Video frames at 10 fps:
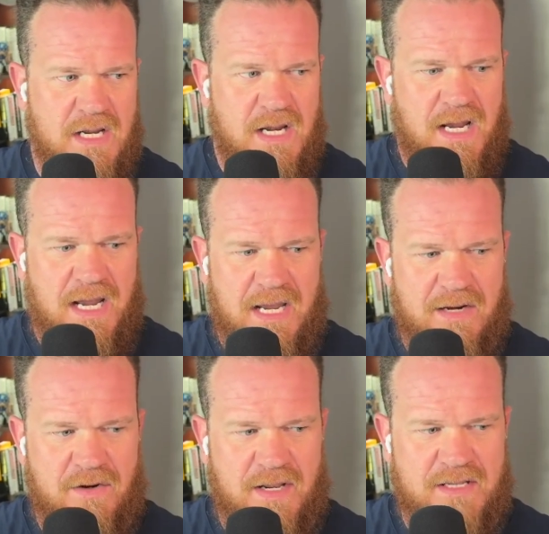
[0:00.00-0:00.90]

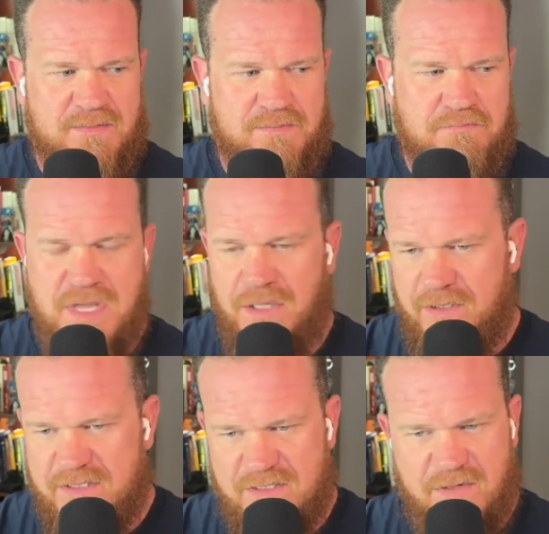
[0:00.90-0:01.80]
and it's
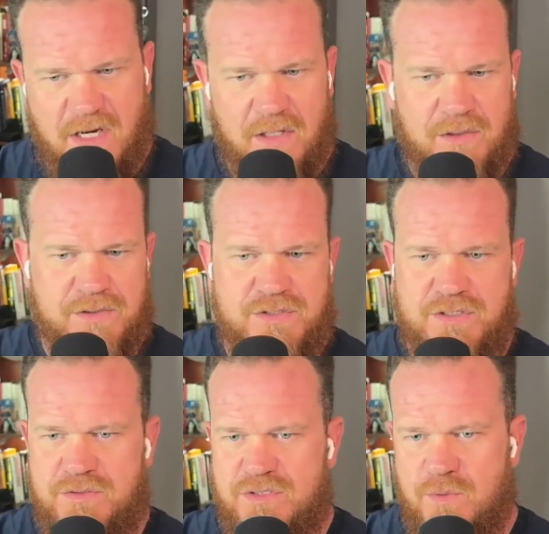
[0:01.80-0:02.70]
millions of dollars
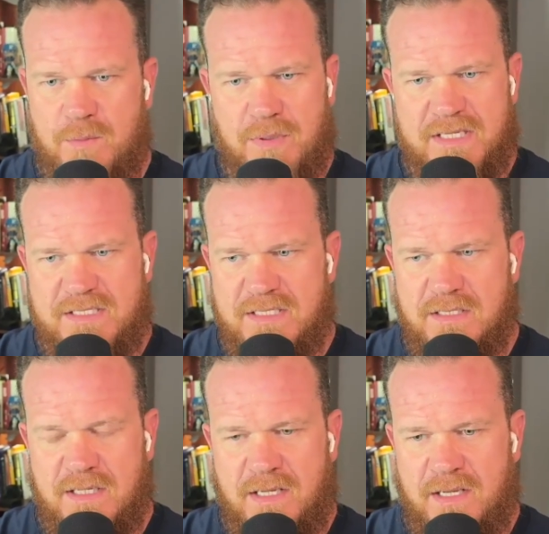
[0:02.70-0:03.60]
to replace
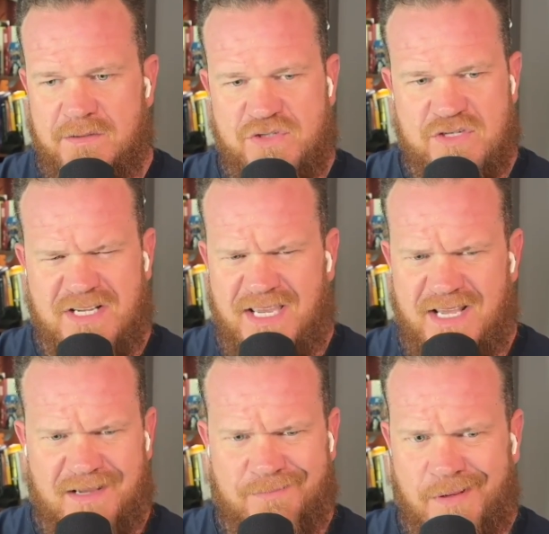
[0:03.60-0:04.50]
it, just to get
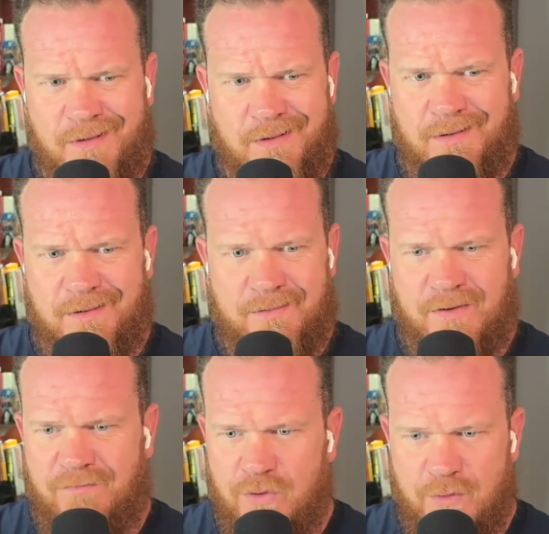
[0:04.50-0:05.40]
a
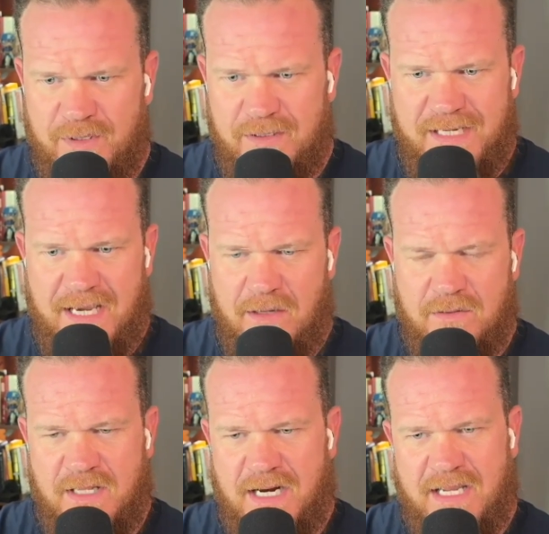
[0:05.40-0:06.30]
vulnerability
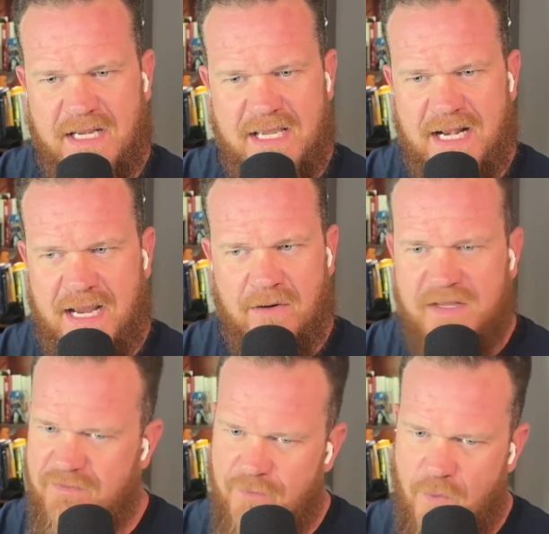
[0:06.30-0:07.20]
out that I can get out a
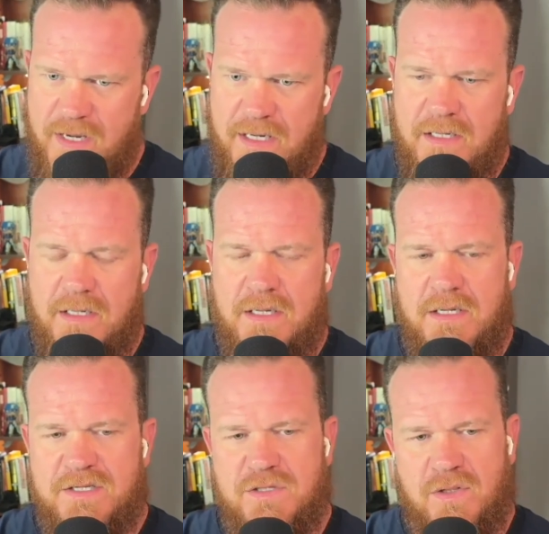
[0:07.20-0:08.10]
different way.
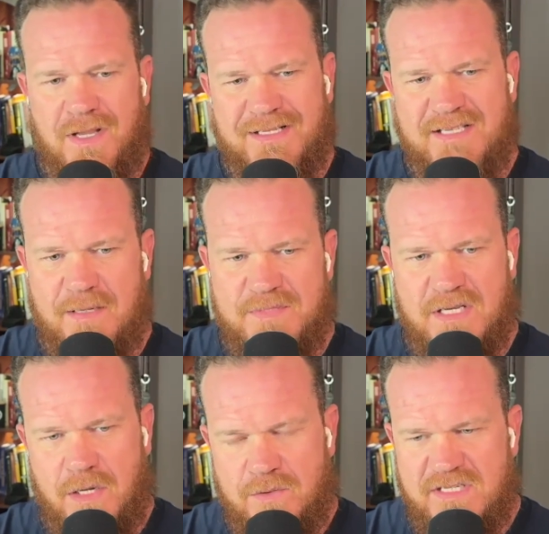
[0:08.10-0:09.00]
So a lot of times
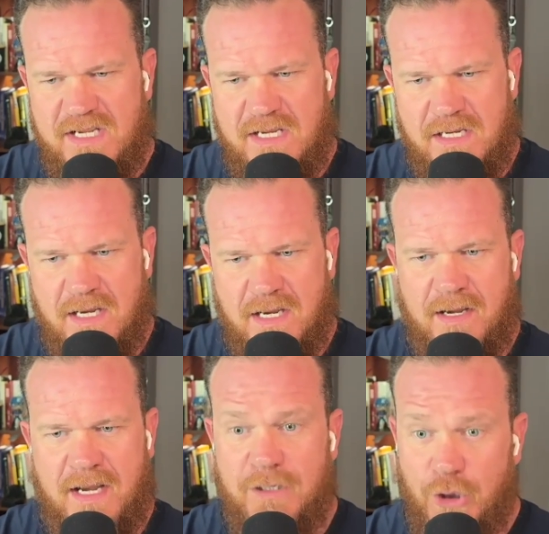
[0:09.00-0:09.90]
in OT,
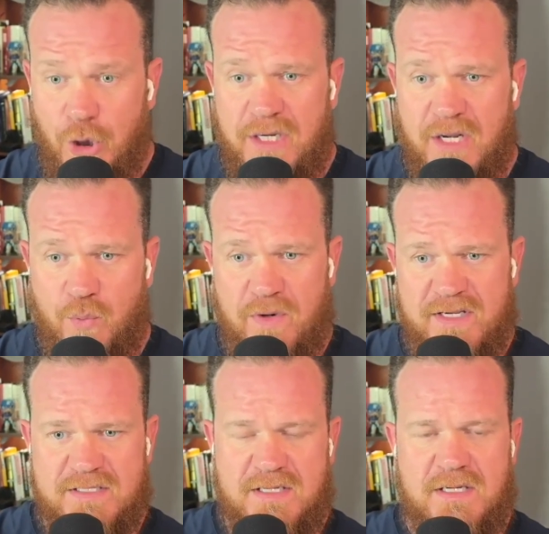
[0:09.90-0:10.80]
I look at a
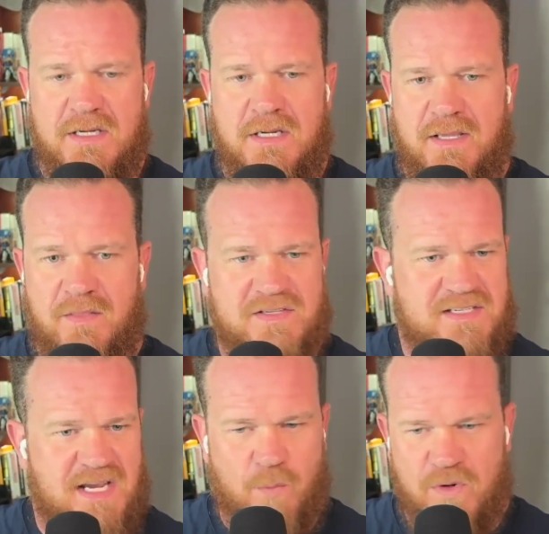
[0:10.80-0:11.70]
risk, and the
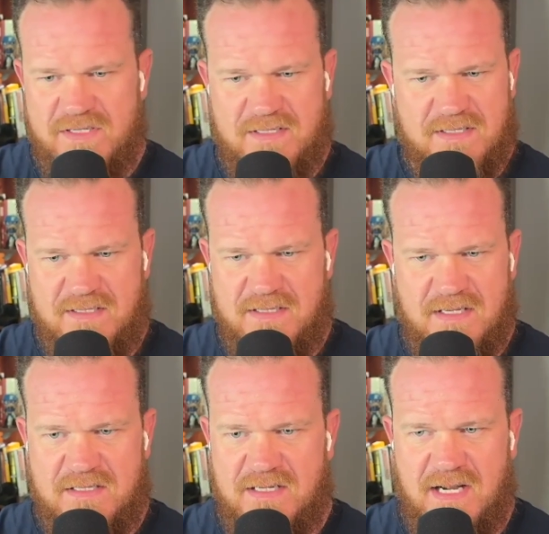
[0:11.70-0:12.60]
same risks
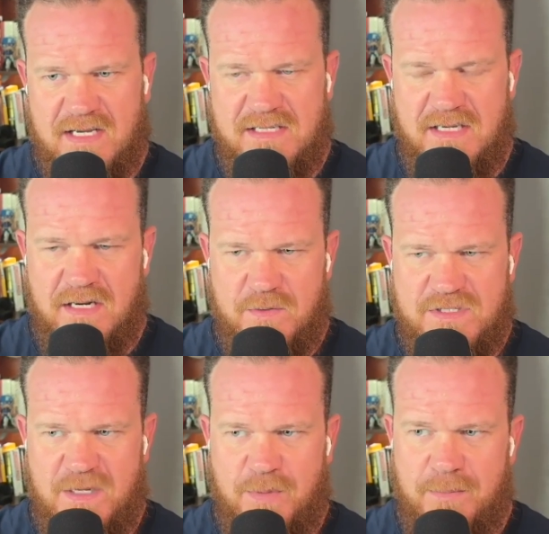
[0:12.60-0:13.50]
exist in IT and
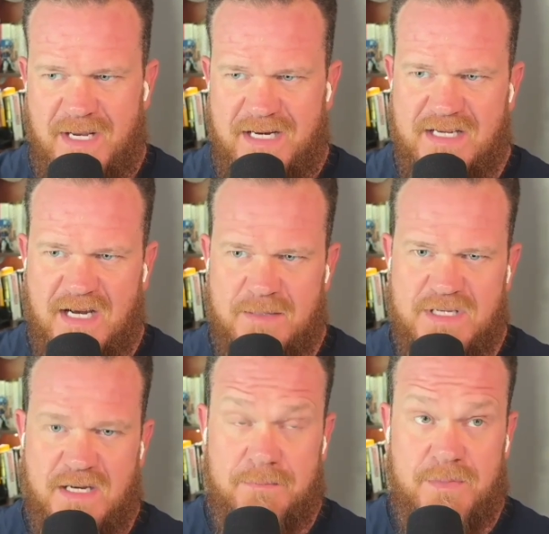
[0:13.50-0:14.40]
OT, but many times
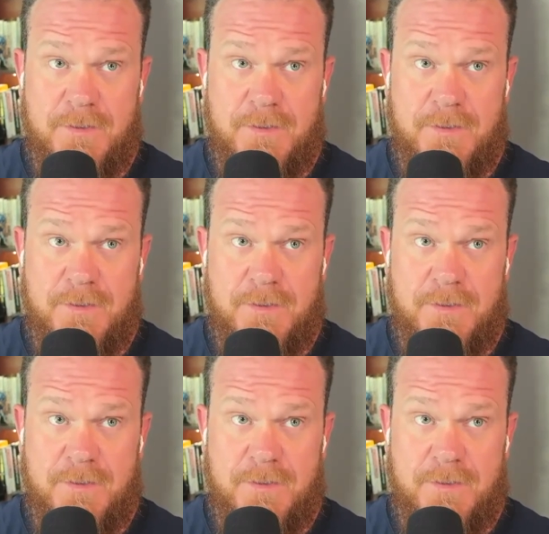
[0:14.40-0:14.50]
I'm